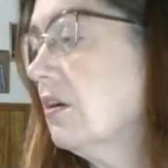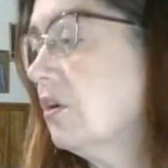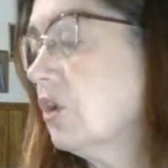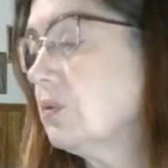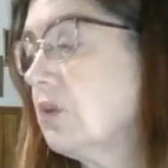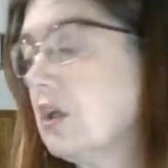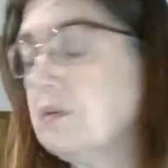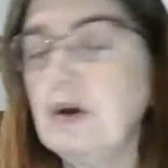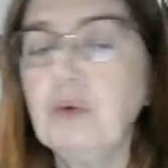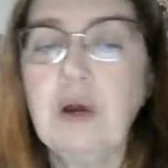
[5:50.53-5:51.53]
course, we talked
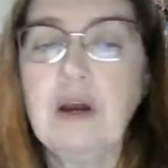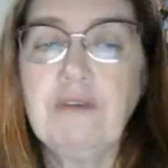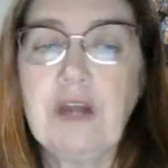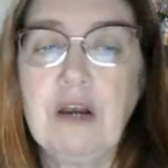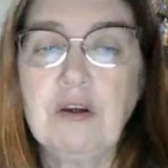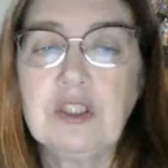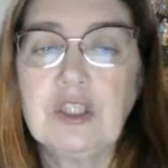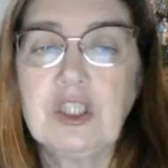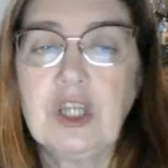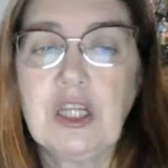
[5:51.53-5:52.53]
about wildflowers,
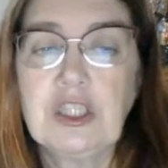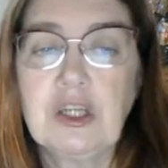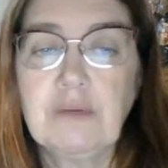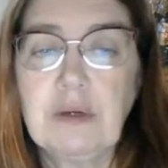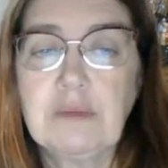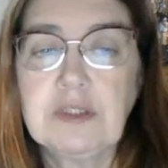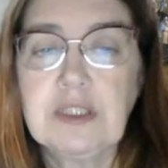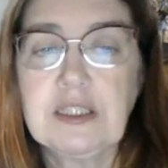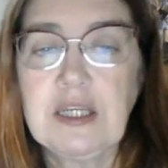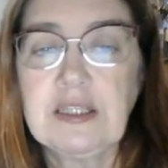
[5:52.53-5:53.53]
the Johnny Jump Ups,
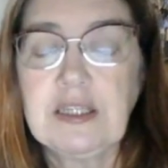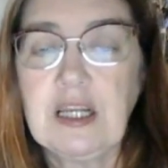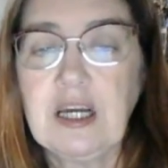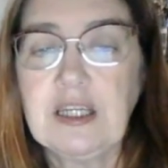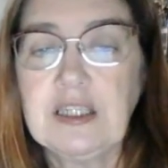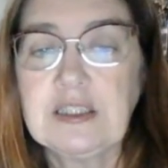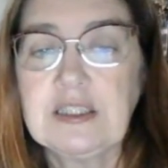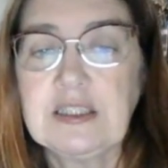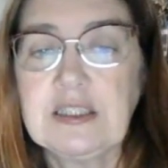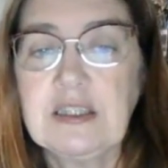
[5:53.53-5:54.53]
the
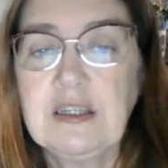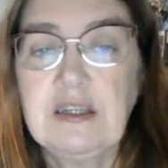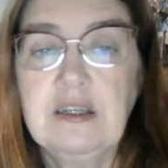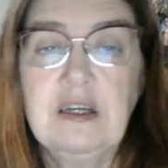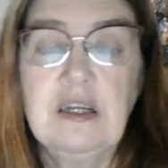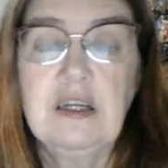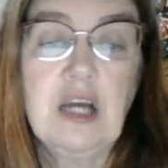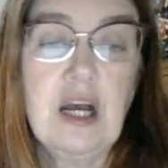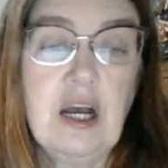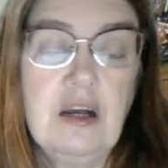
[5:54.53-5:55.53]
dandelions.
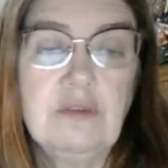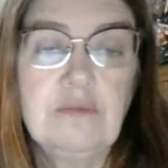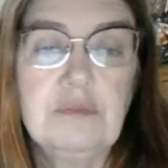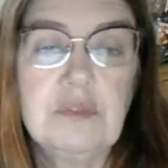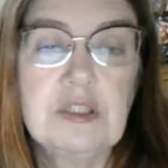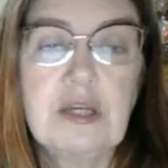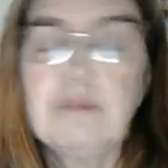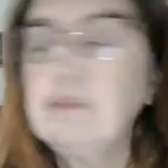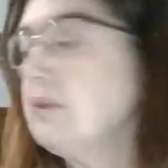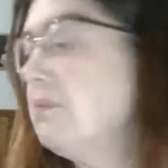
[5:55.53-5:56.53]
Uh,
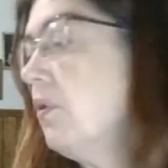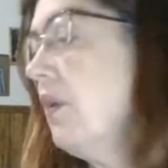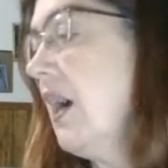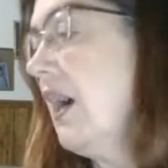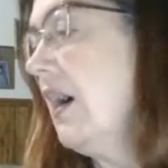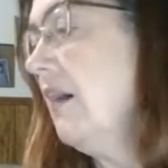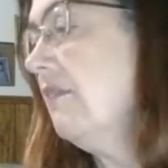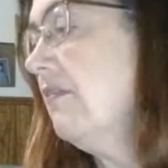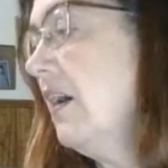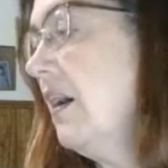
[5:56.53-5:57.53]
some people
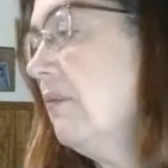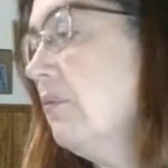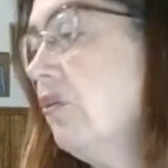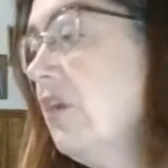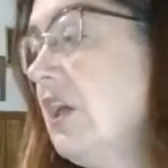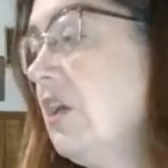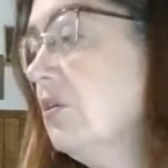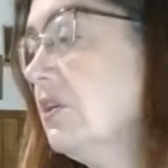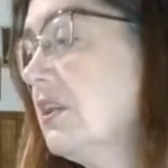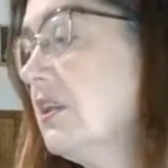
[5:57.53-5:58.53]
have
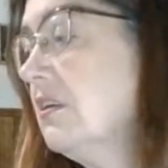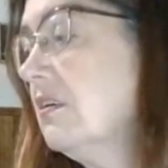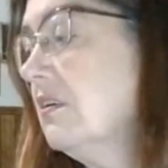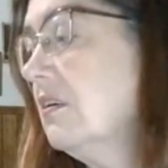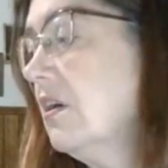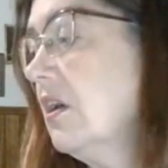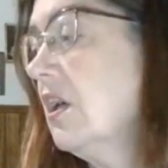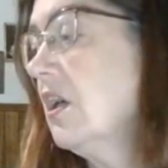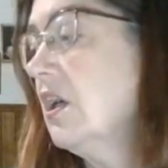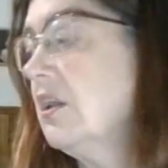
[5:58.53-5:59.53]
perennials
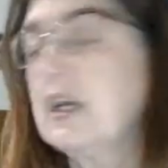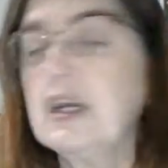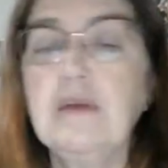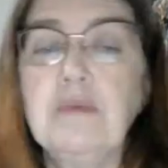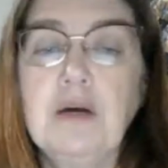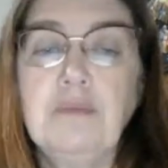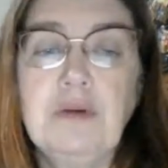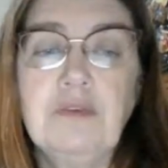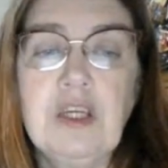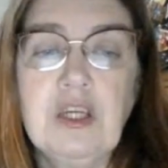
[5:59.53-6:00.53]
that come up
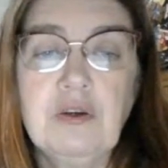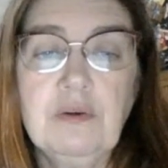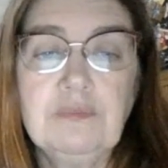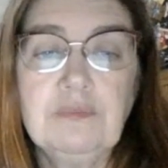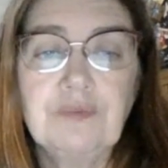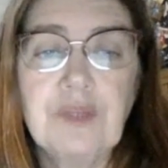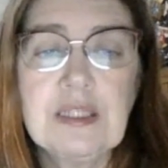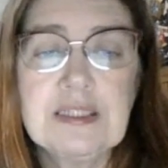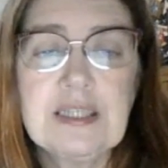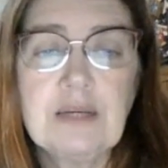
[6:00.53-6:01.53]
every year in
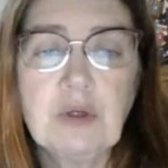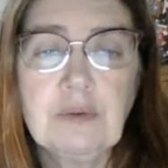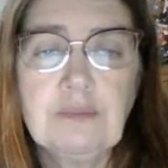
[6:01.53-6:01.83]
the summer.